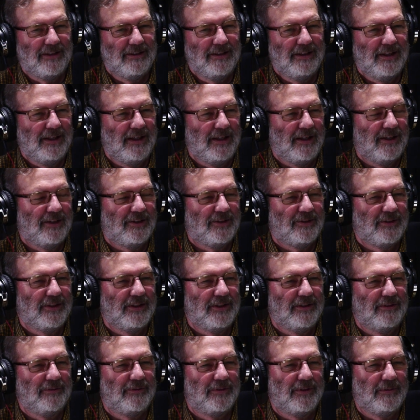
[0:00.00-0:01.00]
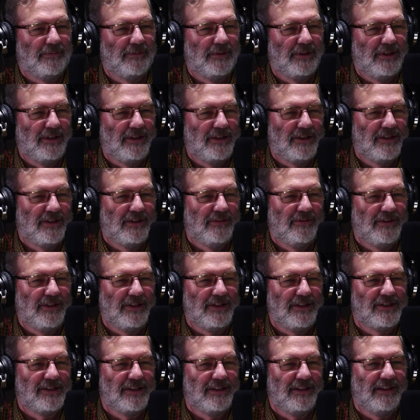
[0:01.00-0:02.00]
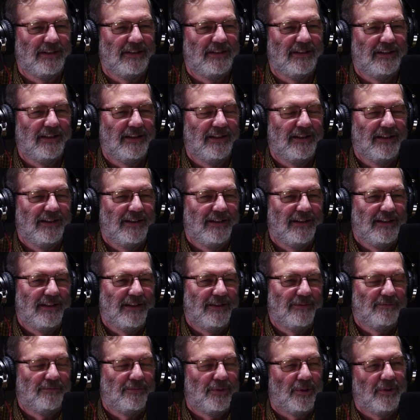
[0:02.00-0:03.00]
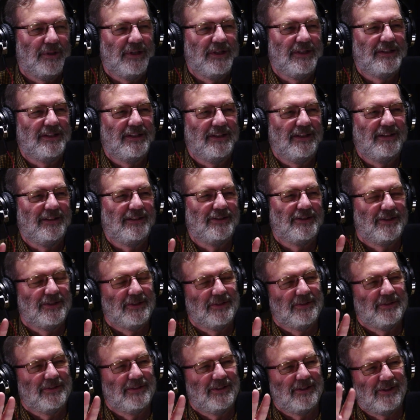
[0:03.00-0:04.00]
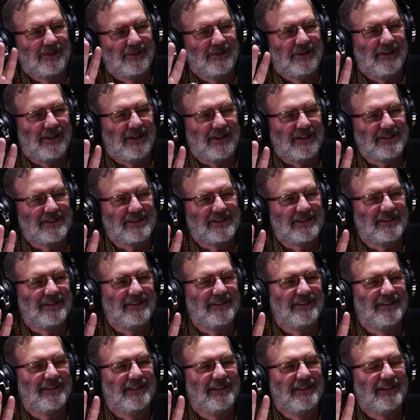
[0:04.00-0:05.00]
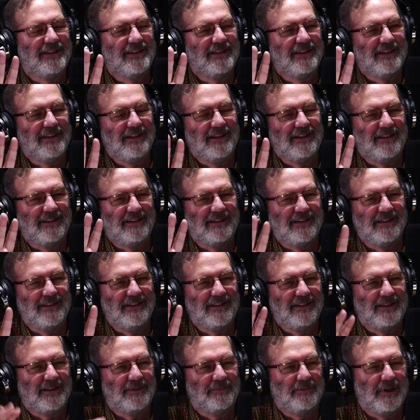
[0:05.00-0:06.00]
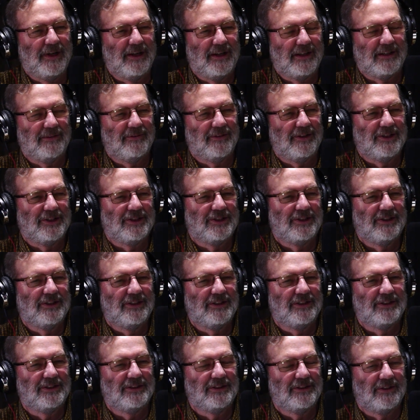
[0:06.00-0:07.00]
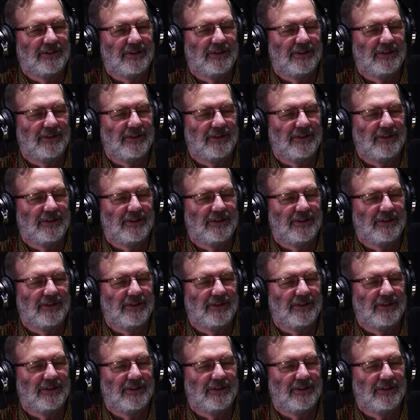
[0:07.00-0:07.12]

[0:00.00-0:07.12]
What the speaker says: arrow then from the nativity scene, pointing to the cross in the back of our church, or the